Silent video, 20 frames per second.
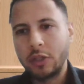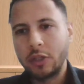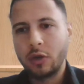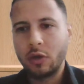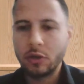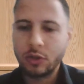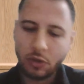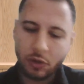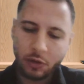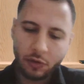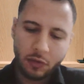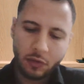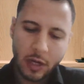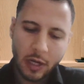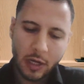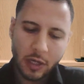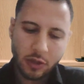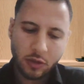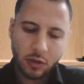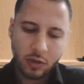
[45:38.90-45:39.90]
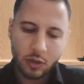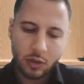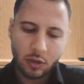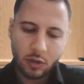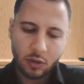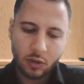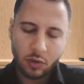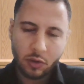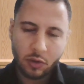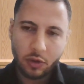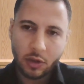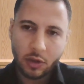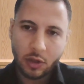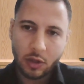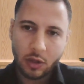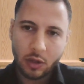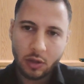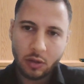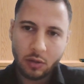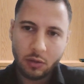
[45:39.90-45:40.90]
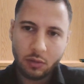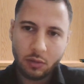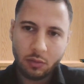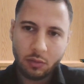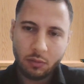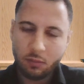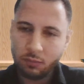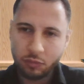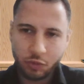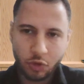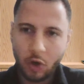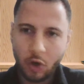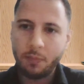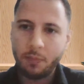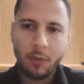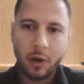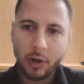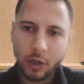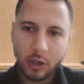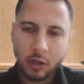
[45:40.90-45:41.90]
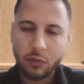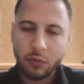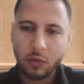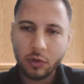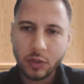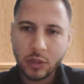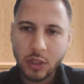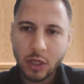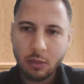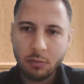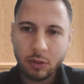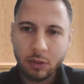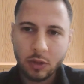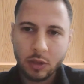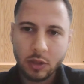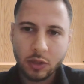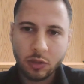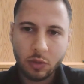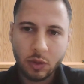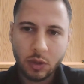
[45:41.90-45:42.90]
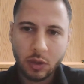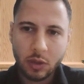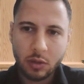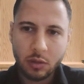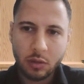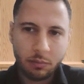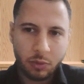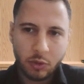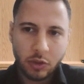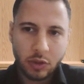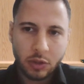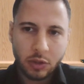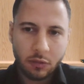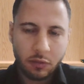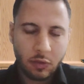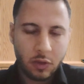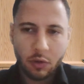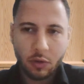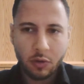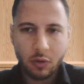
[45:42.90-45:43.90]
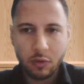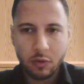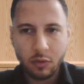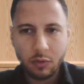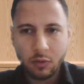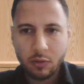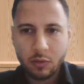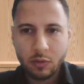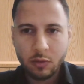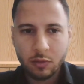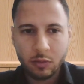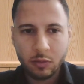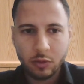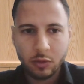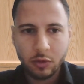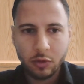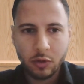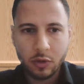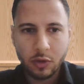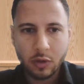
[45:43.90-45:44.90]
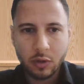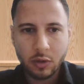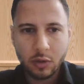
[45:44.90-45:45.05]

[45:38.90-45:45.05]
also reflect on the job market, for example, as well, positively, or what do you think?